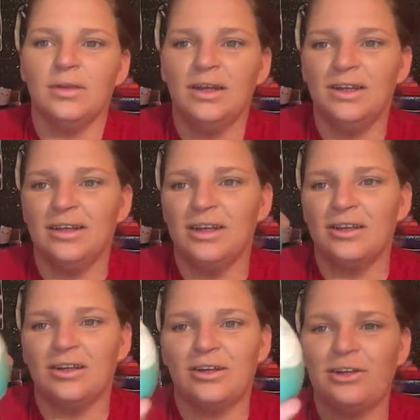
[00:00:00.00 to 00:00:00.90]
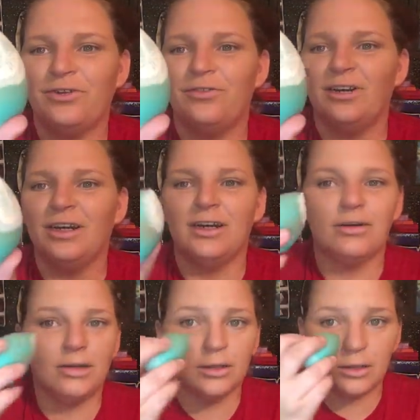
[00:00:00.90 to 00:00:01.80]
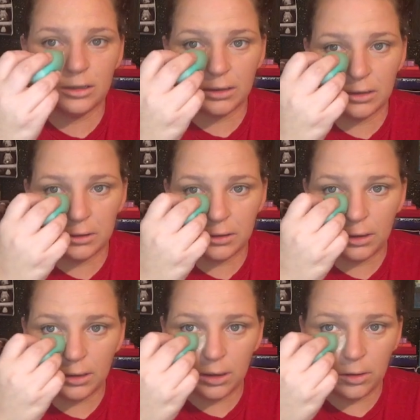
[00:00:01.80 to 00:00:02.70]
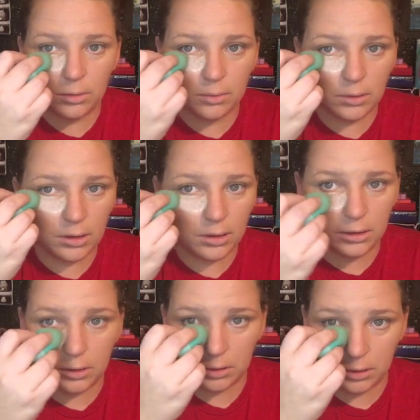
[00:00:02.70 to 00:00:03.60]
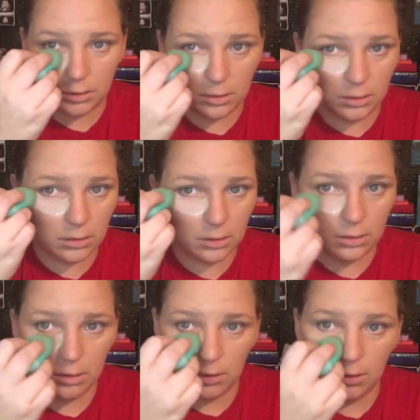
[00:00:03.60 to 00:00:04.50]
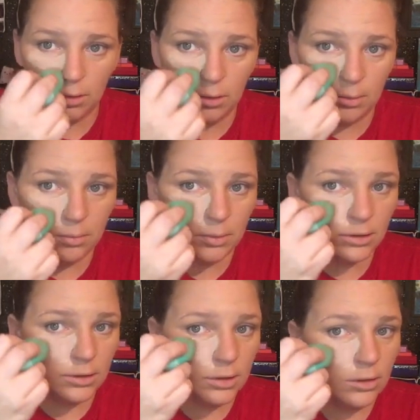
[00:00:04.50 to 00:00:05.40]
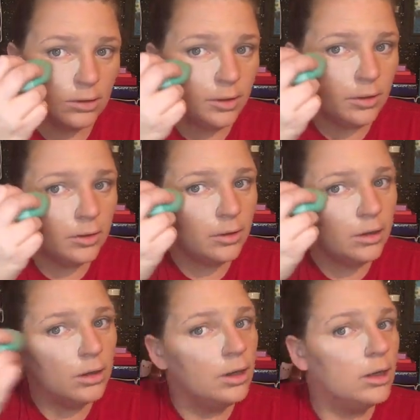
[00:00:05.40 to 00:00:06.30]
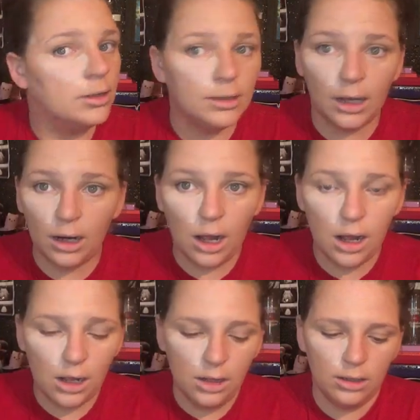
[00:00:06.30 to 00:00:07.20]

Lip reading: It does look a little funny on there just because it's silicone. And then you just press it on there and ta-da!